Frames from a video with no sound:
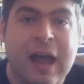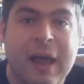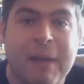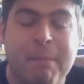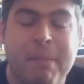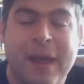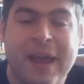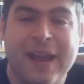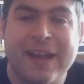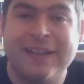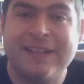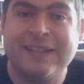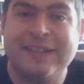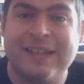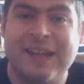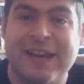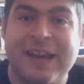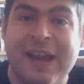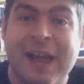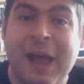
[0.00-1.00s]
And
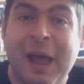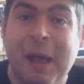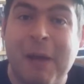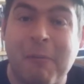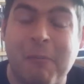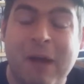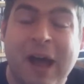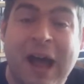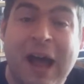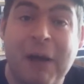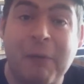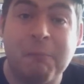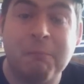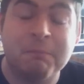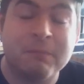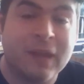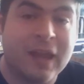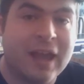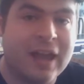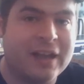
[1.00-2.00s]
basically, wow,
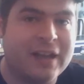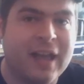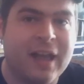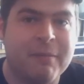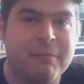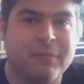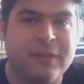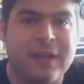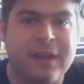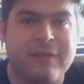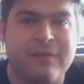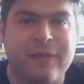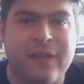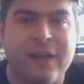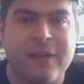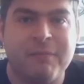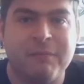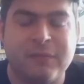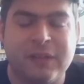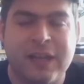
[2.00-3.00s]
I can't believe
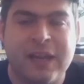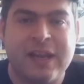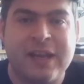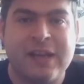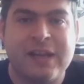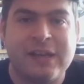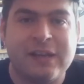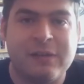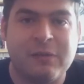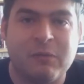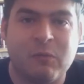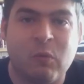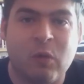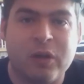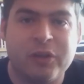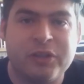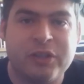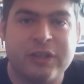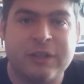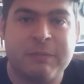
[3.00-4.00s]
um, Lee
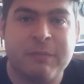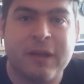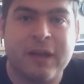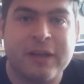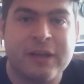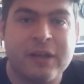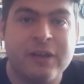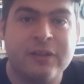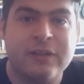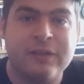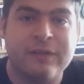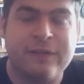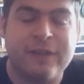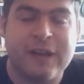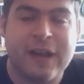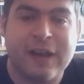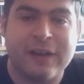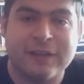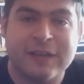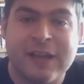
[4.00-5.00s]
watches my YouTube
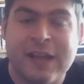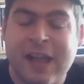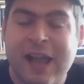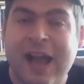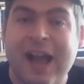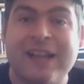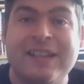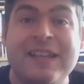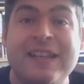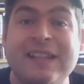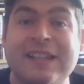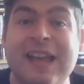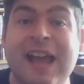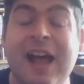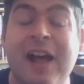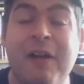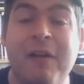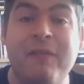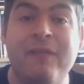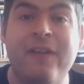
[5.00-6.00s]
videos. I did,
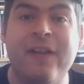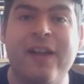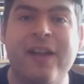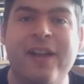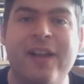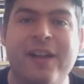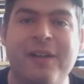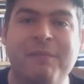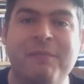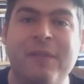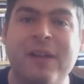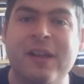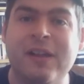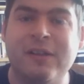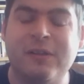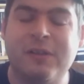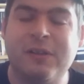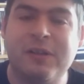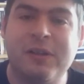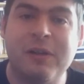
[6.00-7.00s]
however, um,
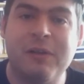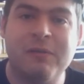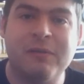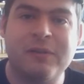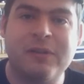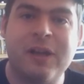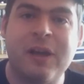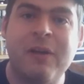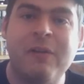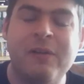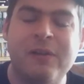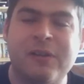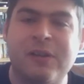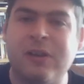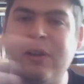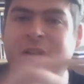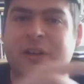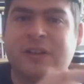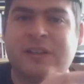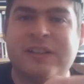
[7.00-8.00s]
go, go
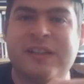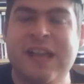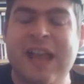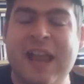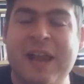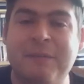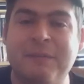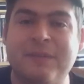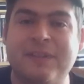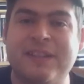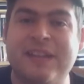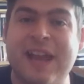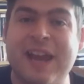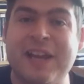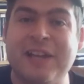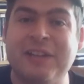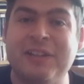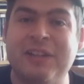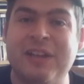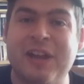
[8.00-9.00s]
and cross Game
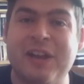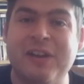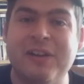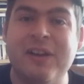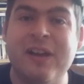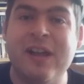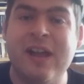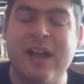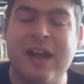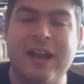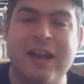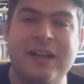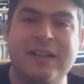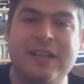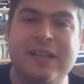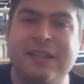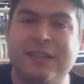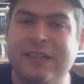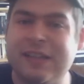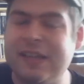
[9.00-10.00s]
Station, and
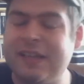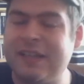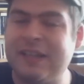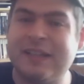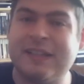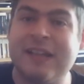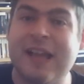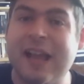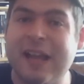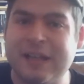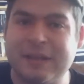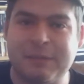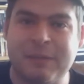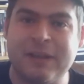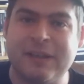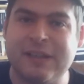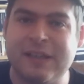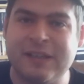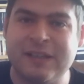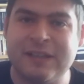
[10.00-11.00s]
I did see the signs,
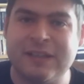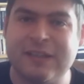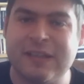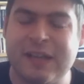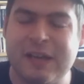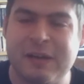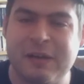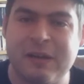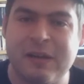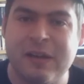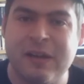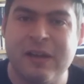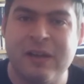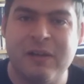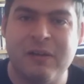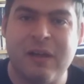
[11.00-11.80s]
but I didn't see